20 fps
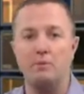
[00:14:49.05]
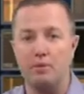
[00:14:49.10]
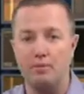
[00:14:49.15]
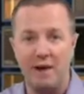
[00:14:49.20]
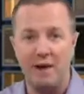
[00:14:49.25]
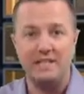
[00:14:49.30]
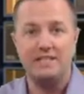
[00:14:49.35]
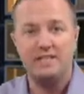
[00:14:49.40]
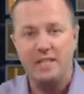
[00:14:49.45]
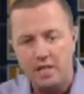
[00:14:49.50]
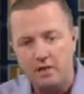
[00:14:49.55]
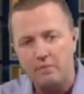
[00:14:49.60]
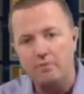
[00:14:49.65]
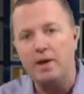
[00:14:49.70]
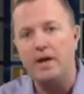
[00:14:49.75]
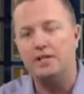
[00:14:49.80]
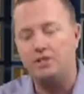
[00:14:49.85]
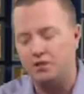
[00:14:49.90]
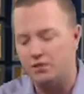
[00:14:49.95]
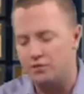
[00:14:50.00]
but by
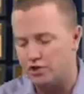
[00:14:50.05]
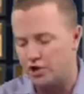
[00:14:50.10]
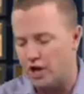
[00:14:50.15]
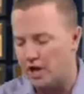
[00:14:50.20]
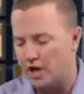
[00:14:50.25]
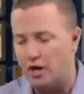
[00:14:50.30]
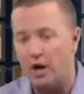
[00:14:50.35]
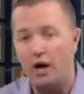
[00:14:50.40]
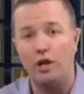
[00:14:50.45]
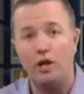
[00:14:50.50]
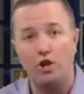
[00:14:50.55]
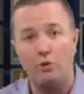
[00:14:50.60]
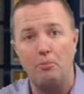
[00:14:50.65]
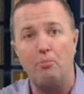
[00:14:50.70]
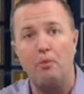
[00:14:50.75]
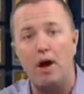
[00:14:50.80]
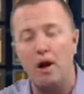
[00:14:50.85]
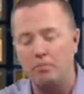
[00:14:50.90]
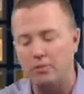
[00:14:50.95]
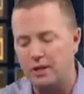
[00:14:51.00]
teammates of Jay Cutler
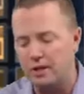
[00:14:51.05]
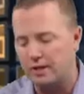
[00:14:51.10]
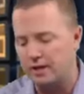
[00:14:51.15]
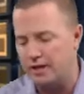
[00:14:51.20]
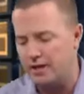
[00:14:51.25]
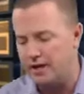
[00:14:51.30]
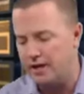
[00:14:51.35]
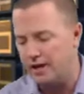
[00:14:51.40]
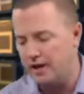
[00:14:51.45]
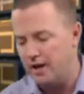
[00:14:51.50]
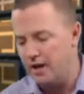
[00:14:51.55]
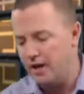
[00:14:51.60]
publicly.